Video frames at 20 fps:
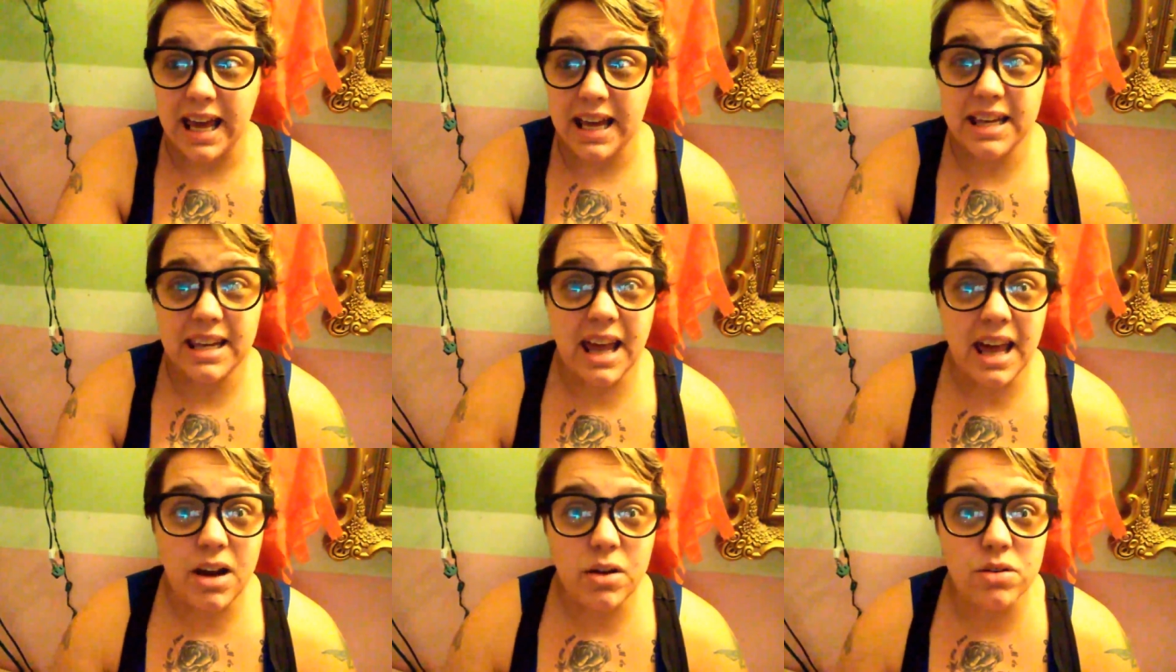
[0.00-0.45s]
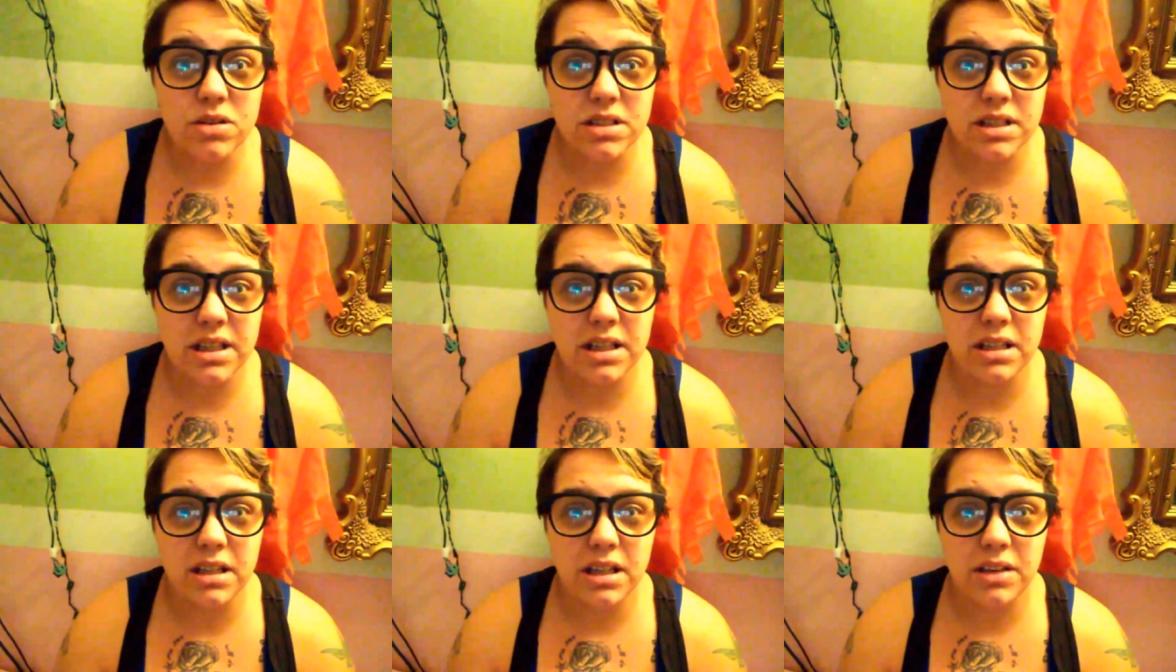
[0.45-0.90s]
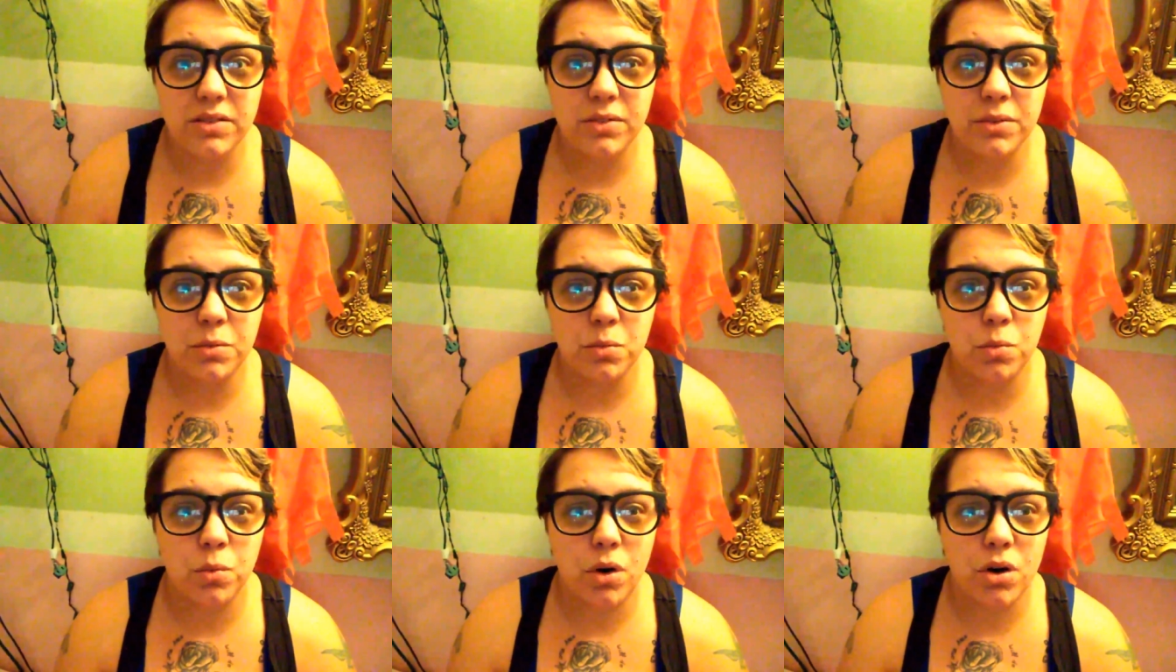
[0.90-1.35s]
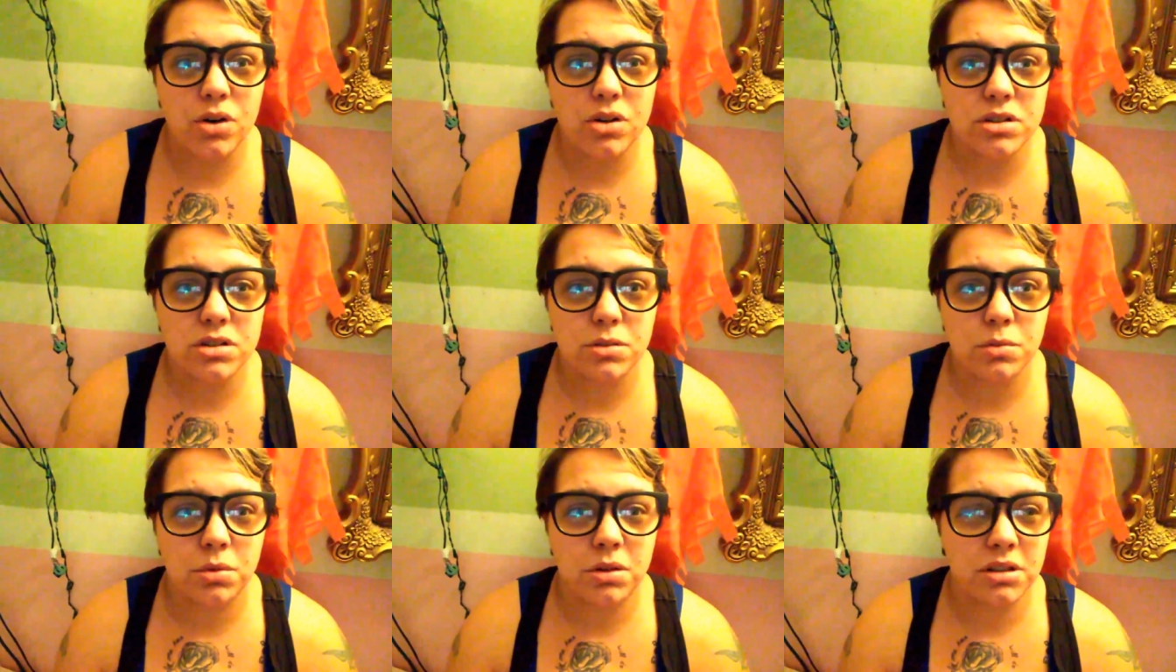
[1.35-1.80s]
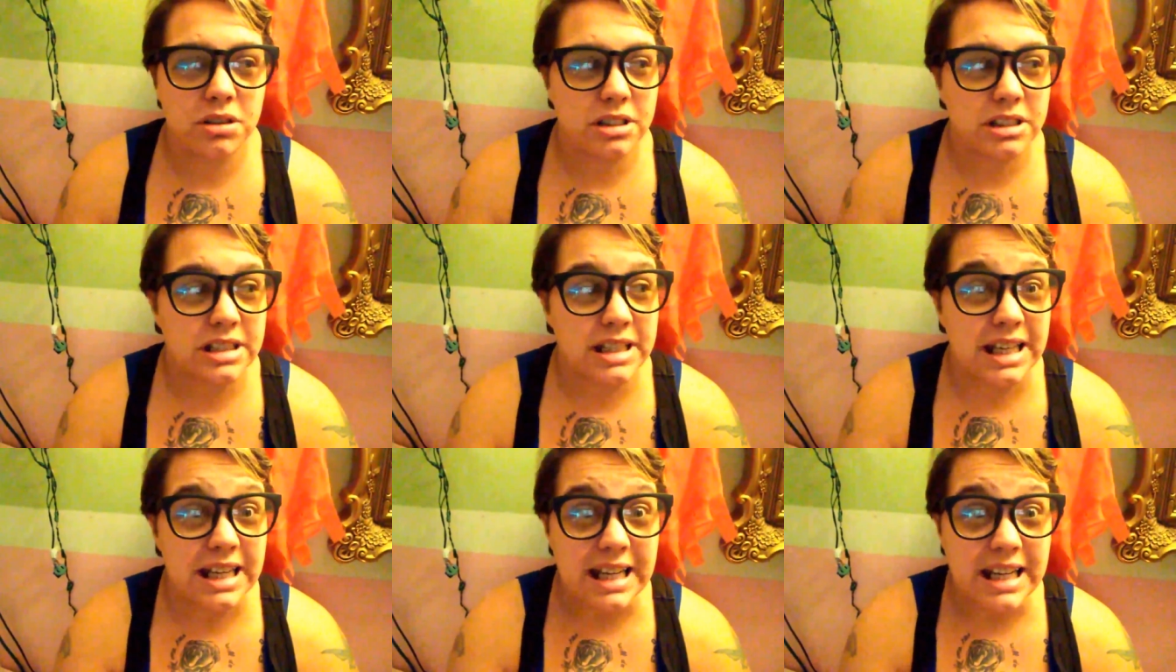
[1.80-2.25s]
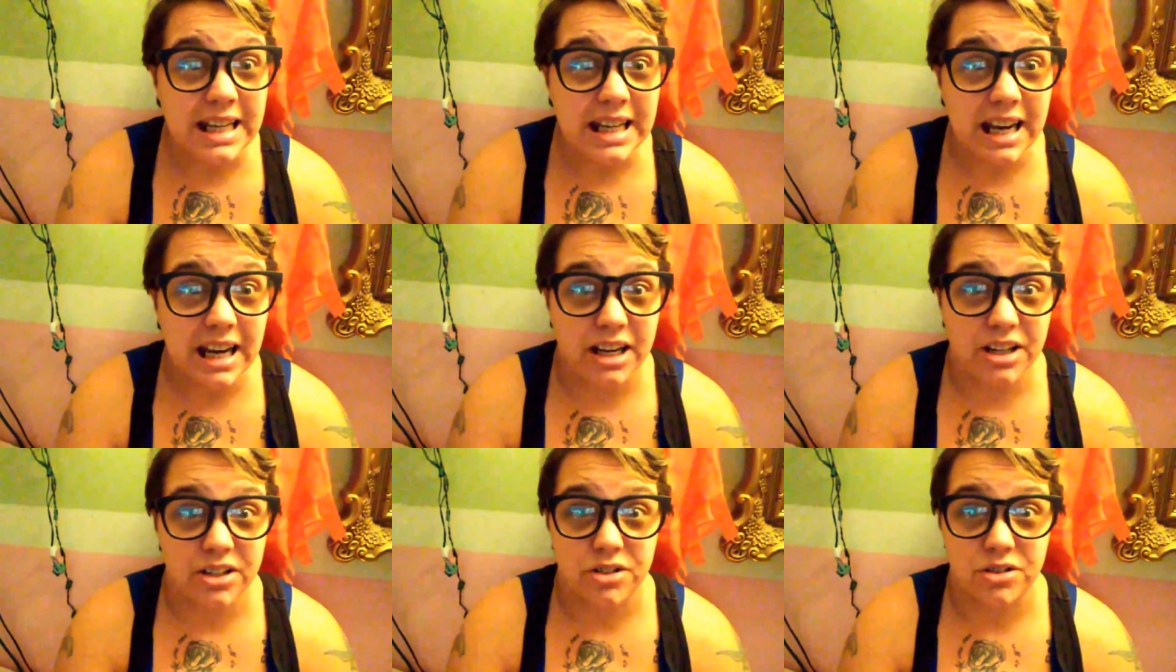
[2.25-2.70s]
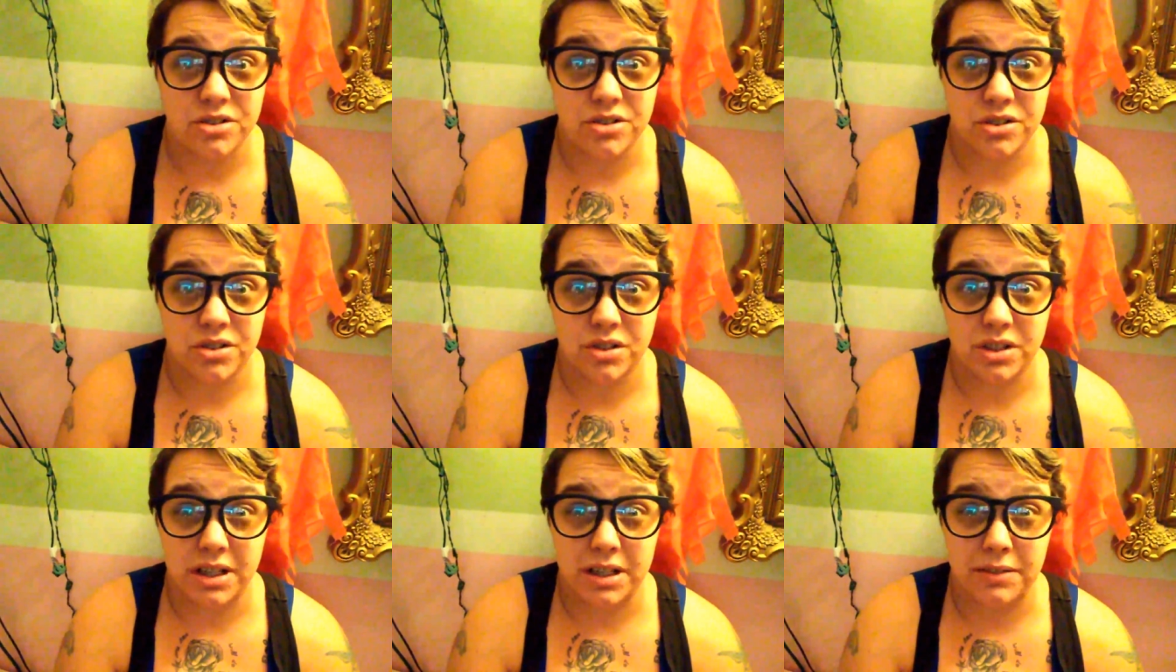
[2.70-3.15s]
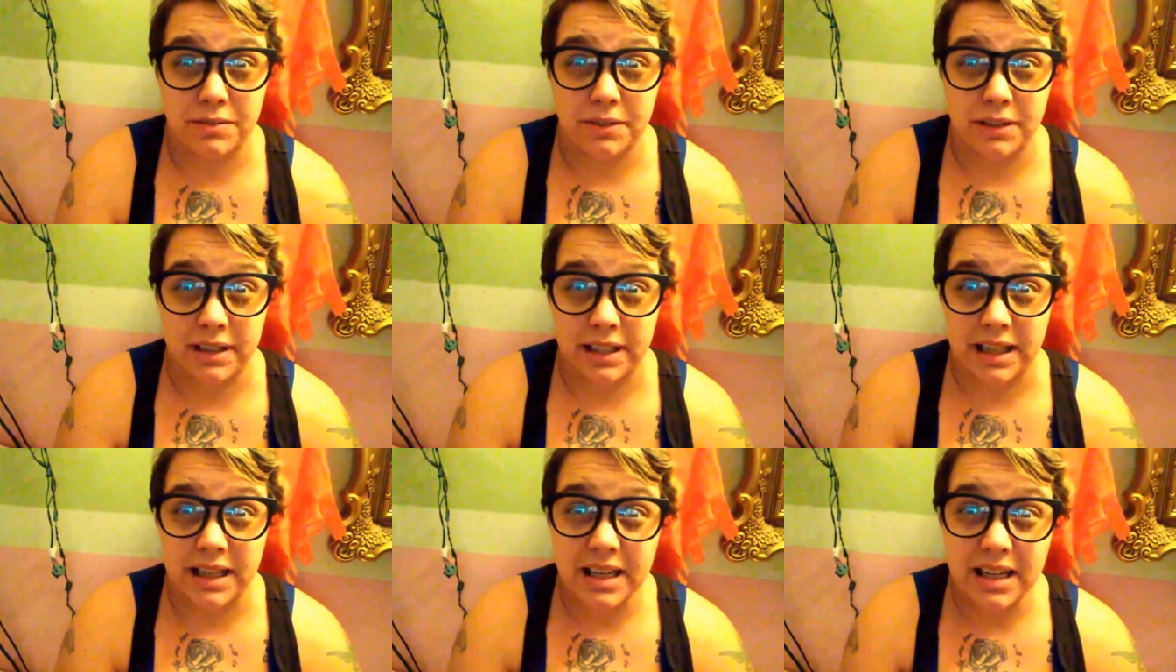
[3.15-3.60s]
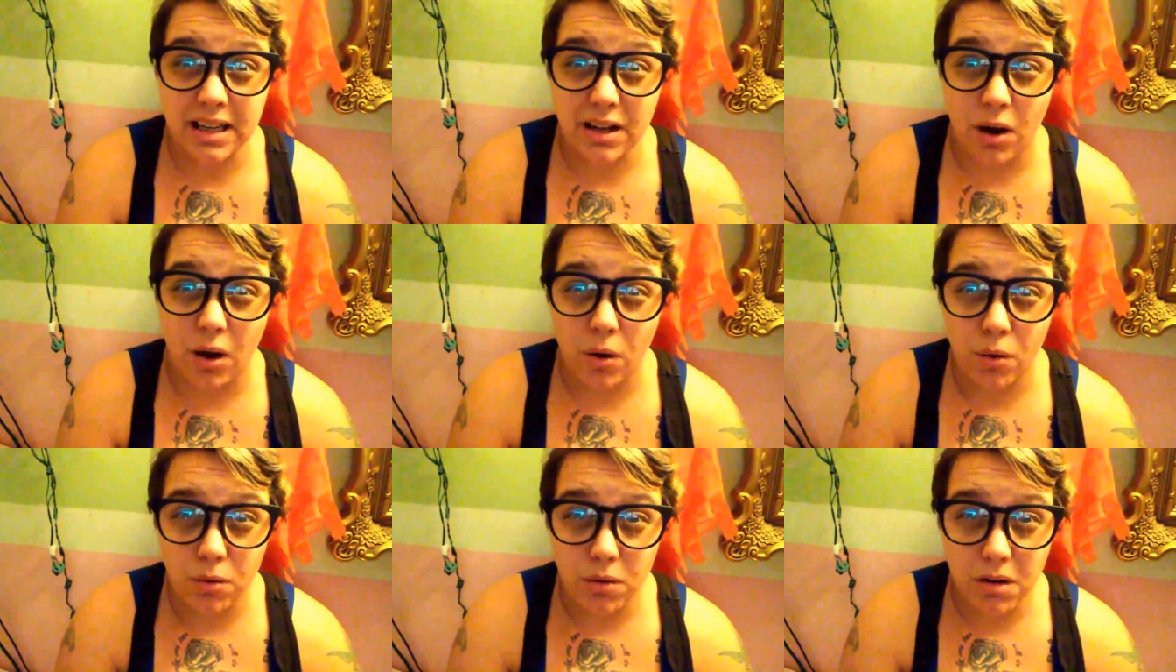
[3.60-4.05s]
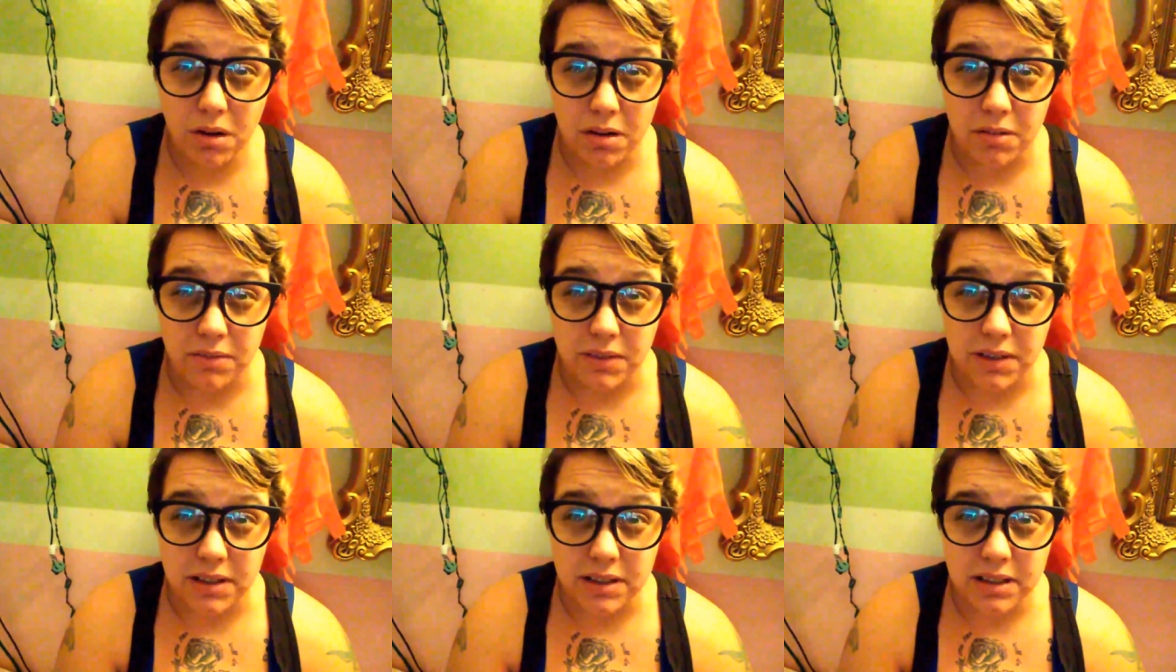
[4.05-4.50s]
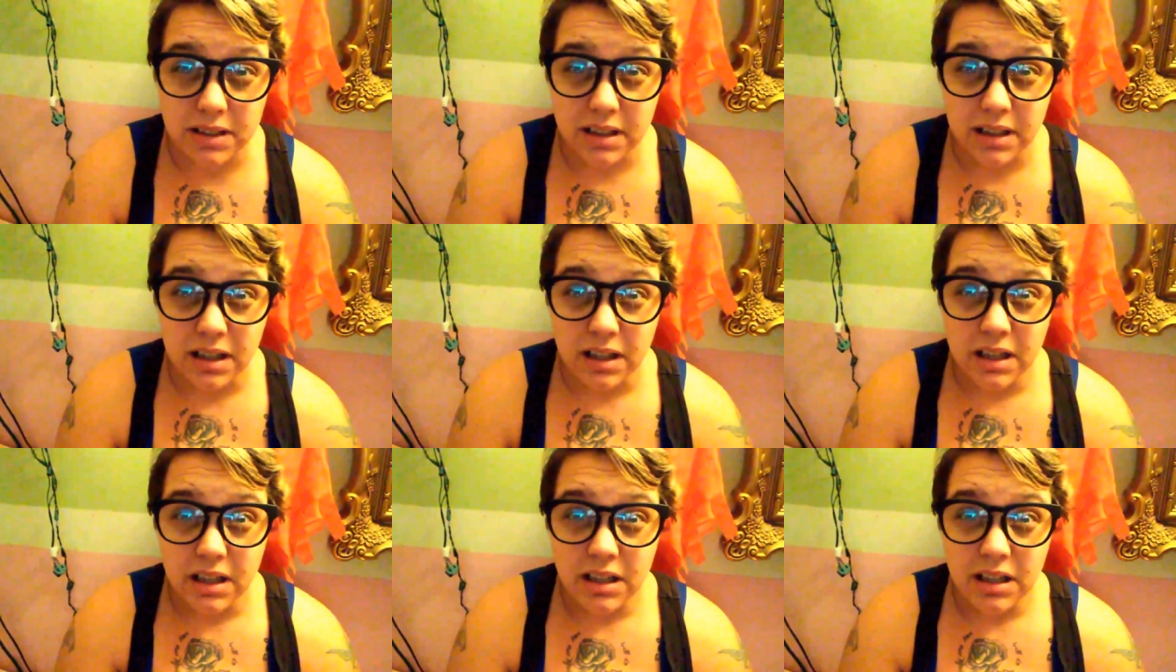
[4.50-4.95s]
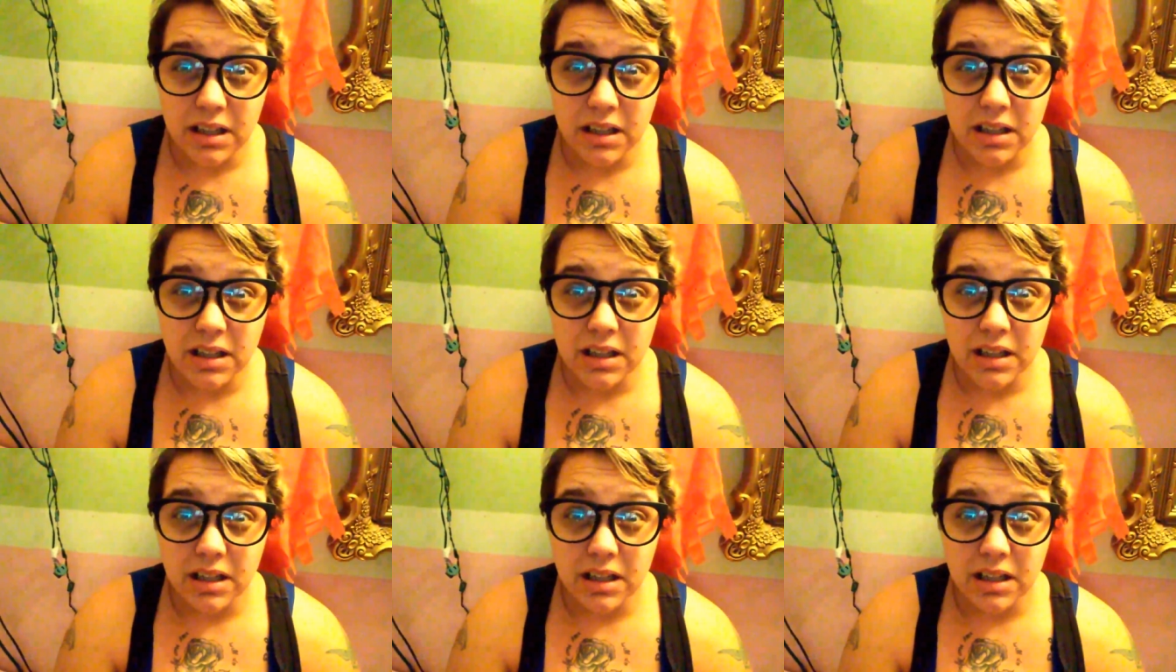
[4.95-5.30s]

And now it's getting even worse to where the teenagers are even getting a hold of it.